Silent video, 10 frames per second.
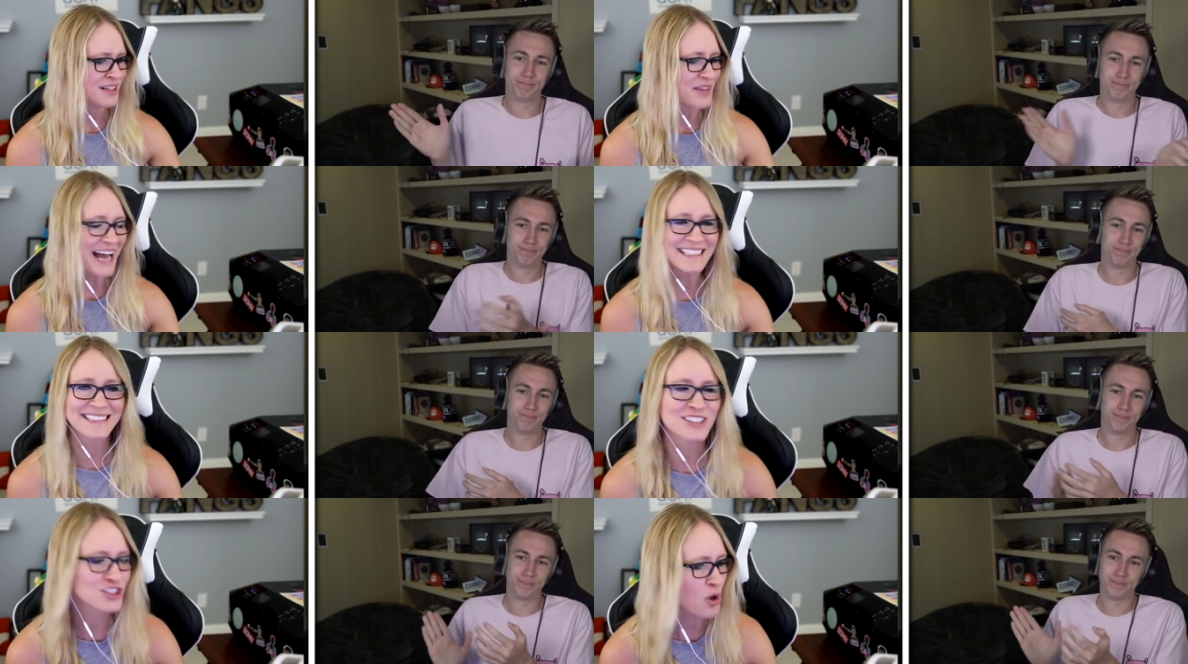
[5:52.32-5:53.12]
Speaker 1: I did
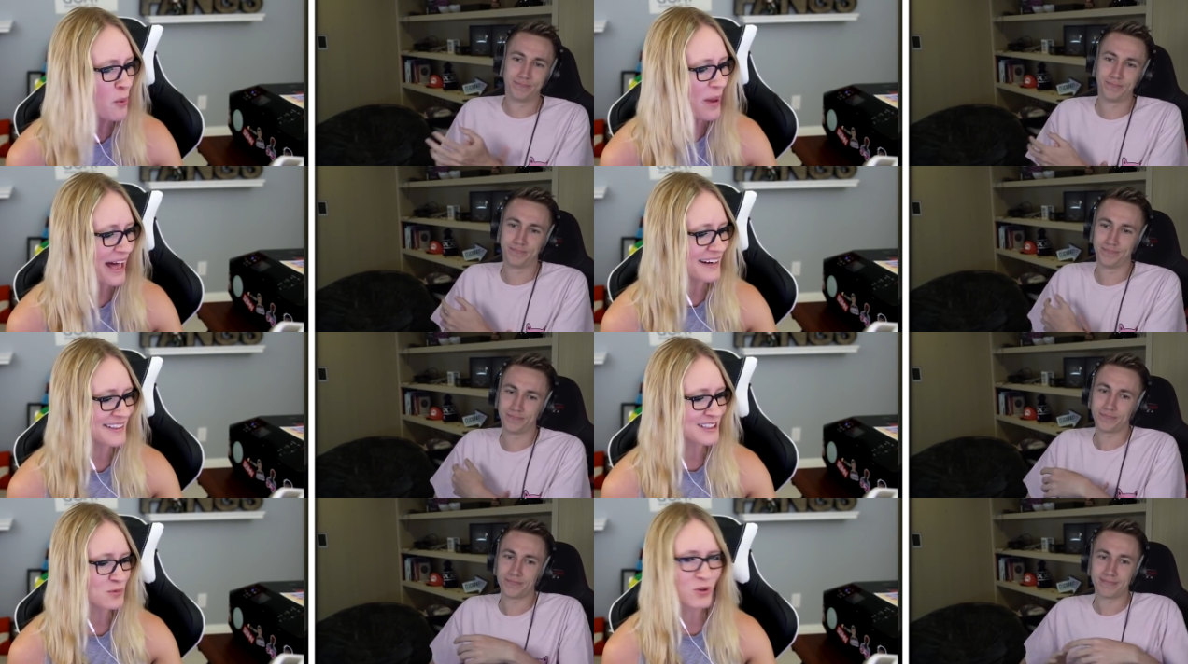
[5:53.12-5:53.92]
so bad in
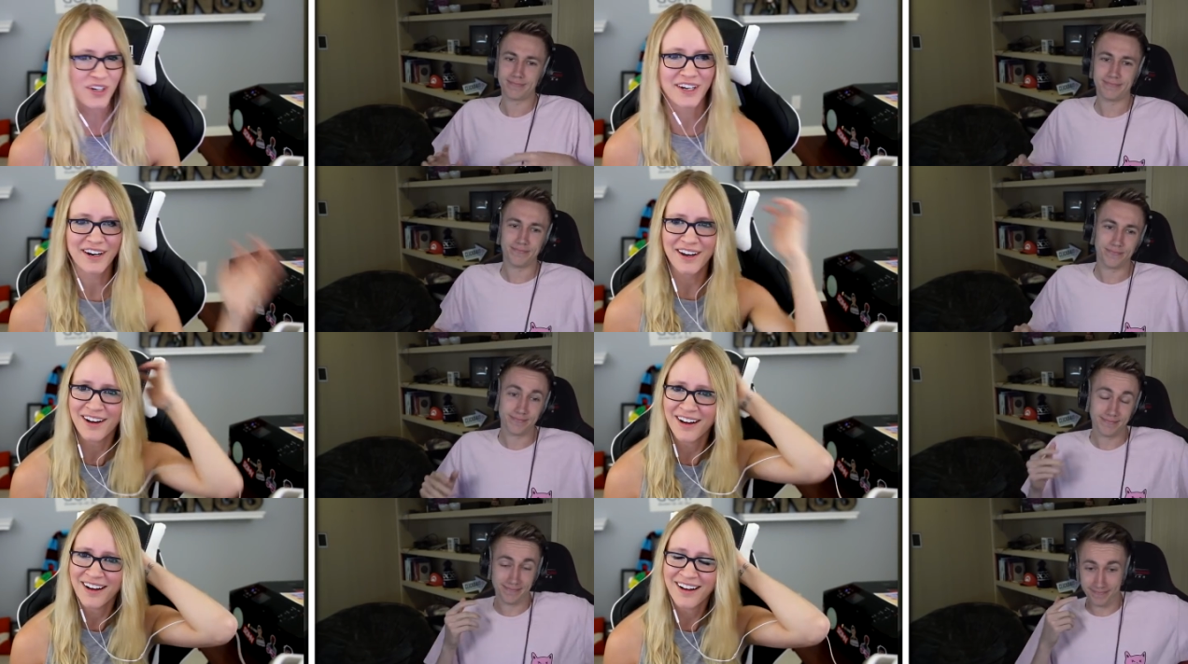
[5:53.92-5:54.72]
this one.
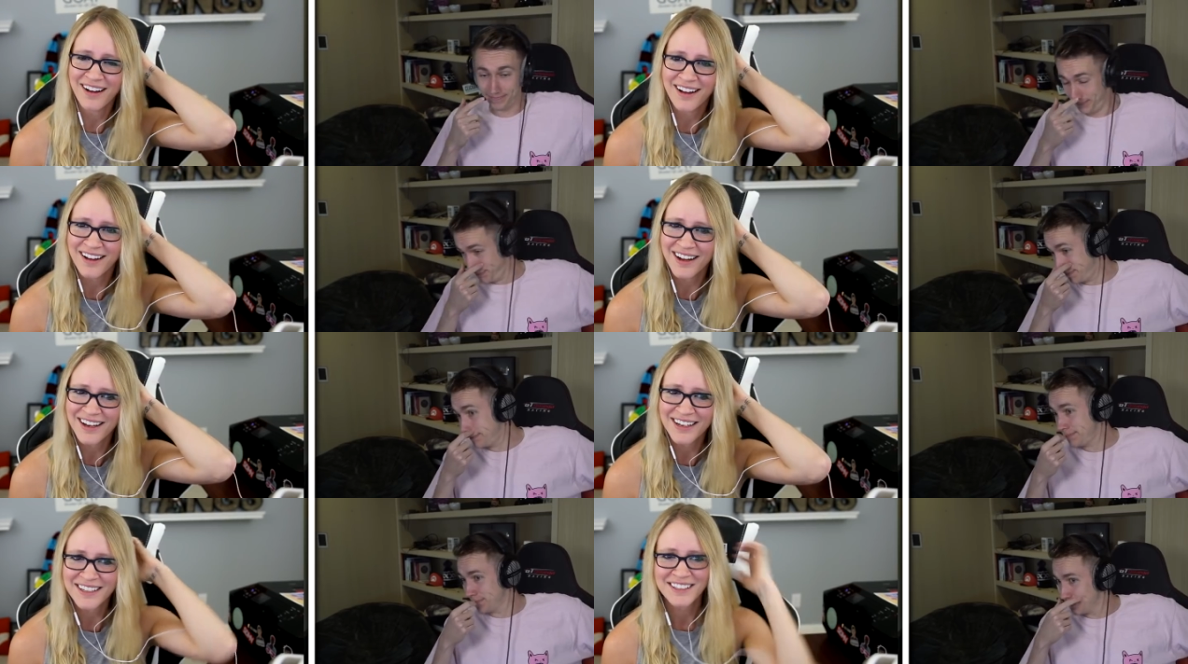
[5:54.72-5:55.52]

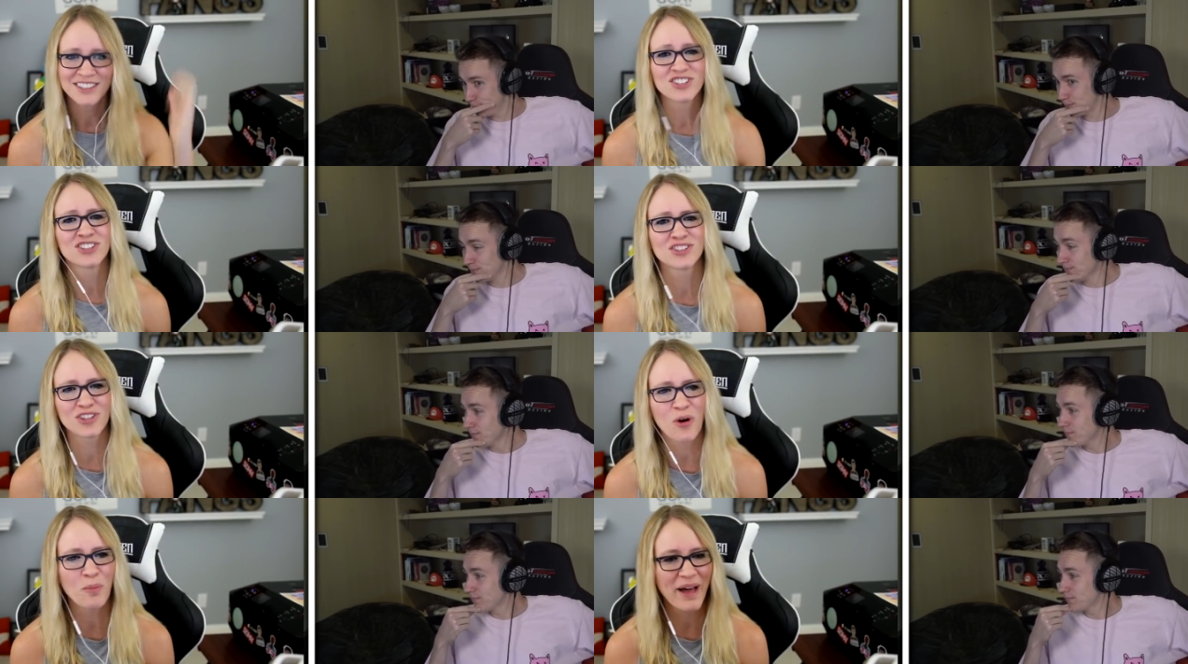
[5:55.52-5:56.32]

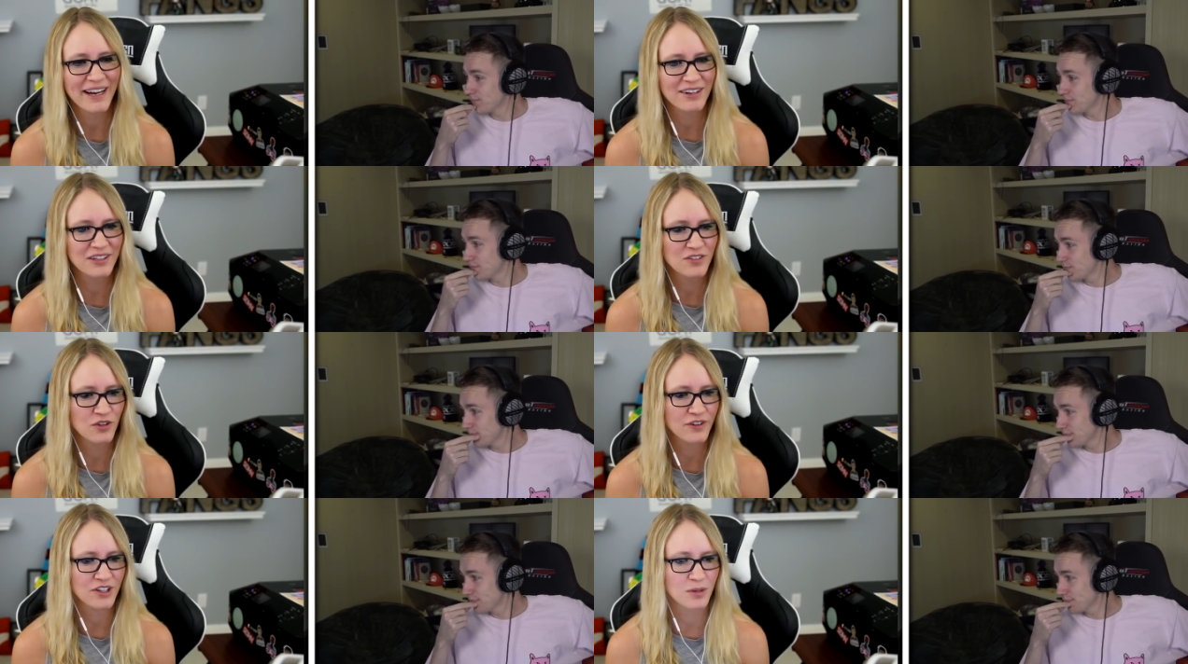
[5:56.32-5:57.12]
So bad. I don't even know
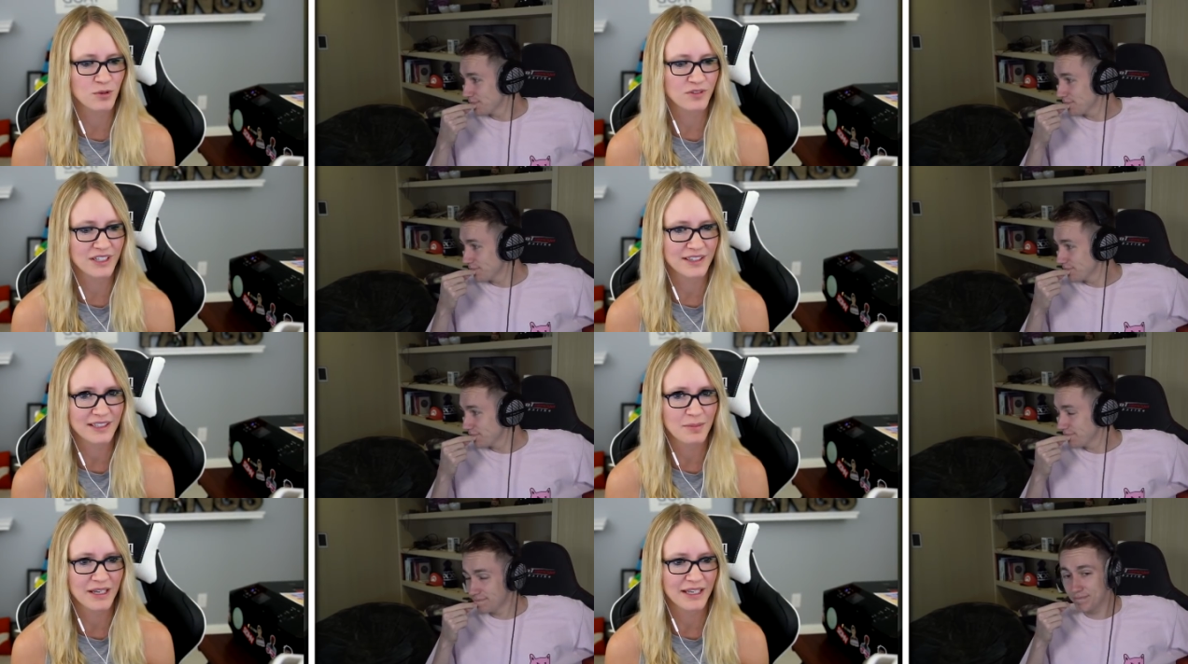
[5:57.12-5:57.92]
if I could have moved anything
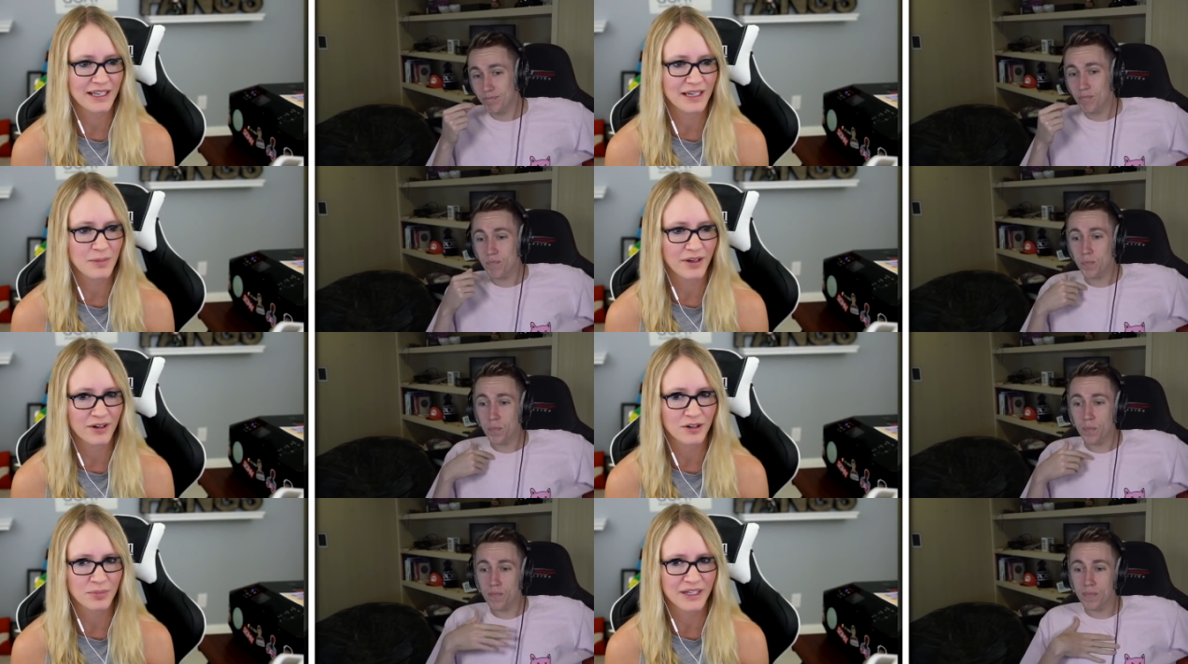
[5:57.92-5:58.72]
to make it any
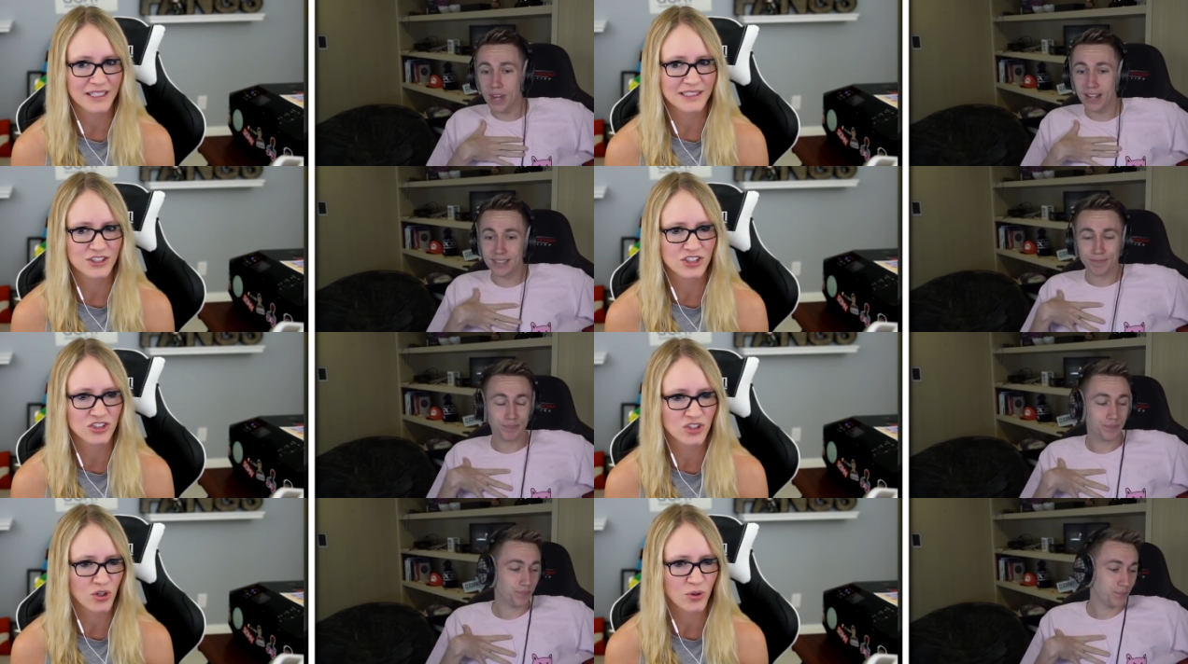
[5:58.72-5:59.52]
better, but it is
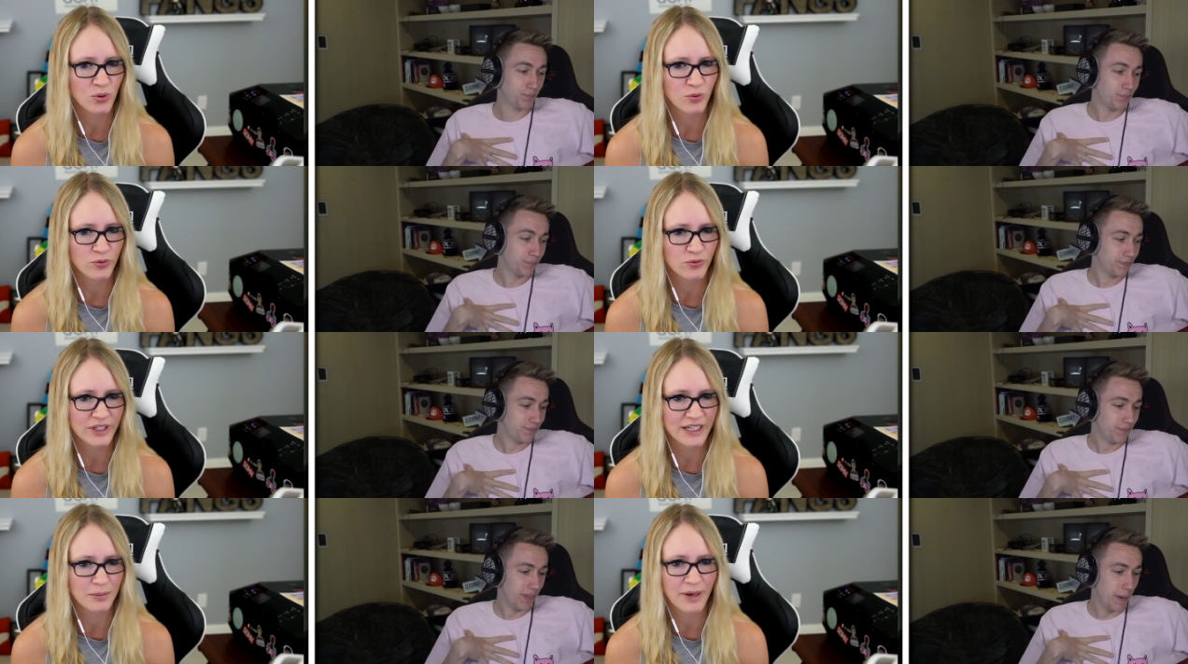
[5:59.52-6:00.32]
so freaking